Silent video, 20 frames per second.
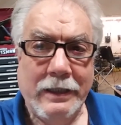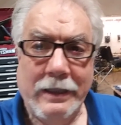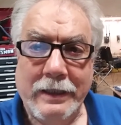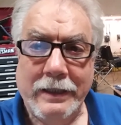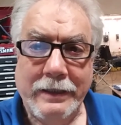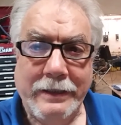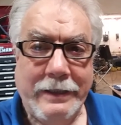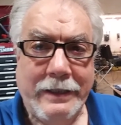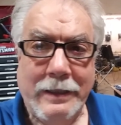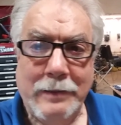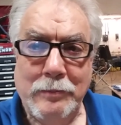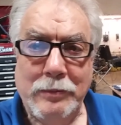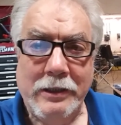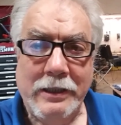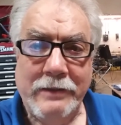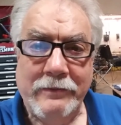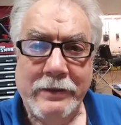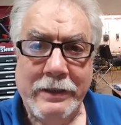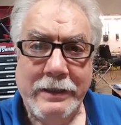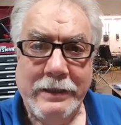I can't
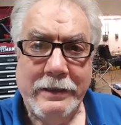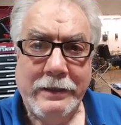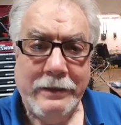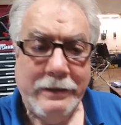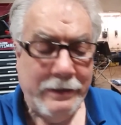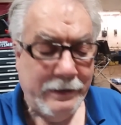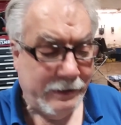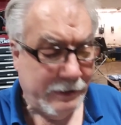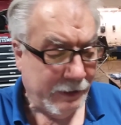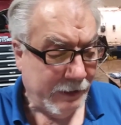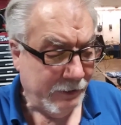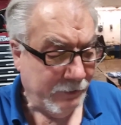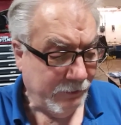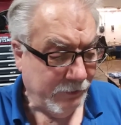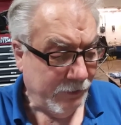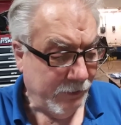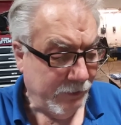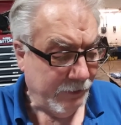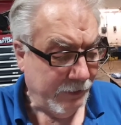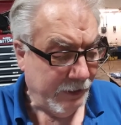believe I did this. I don't
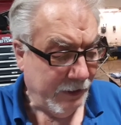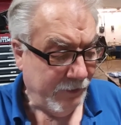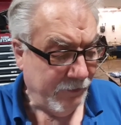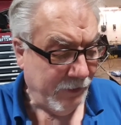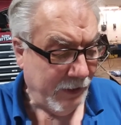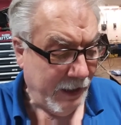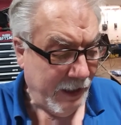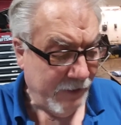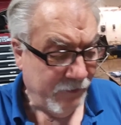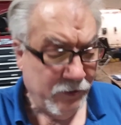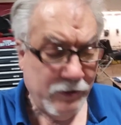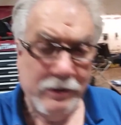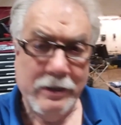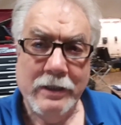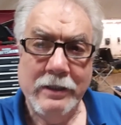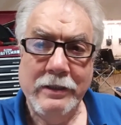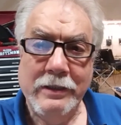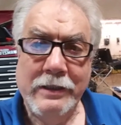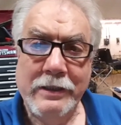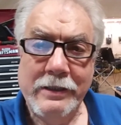know that I've ever
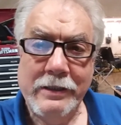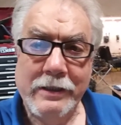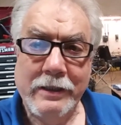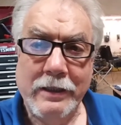done this,